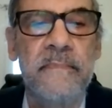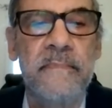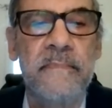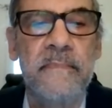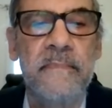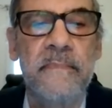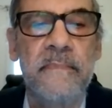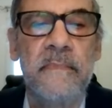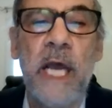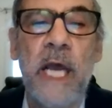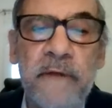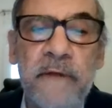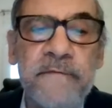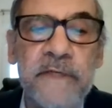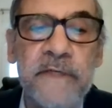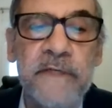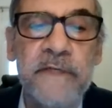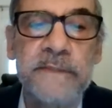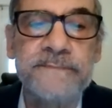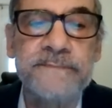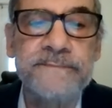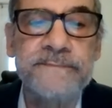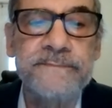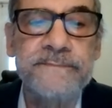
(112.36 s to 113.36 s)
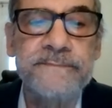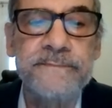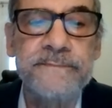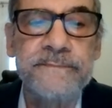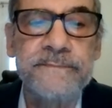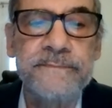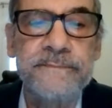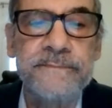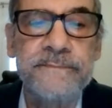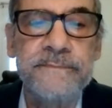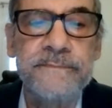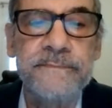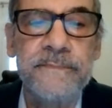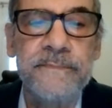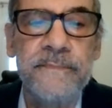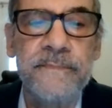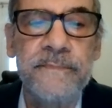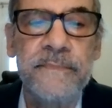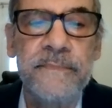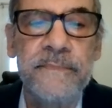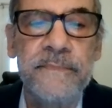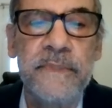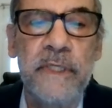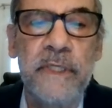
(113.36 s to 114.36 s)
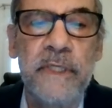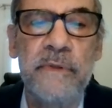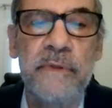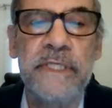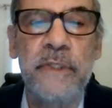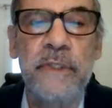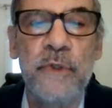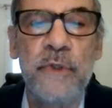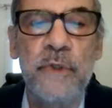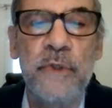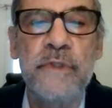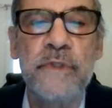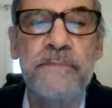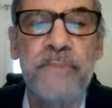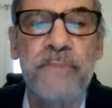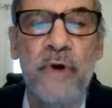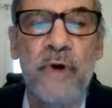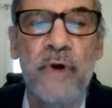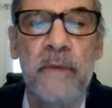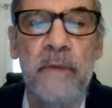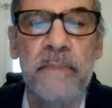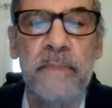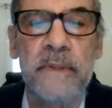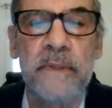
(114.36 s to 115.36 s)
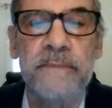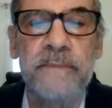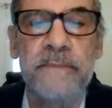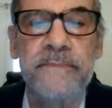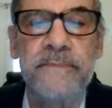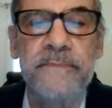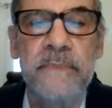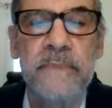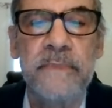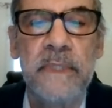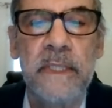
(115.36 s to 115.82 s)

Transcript: However, there is a huge problem.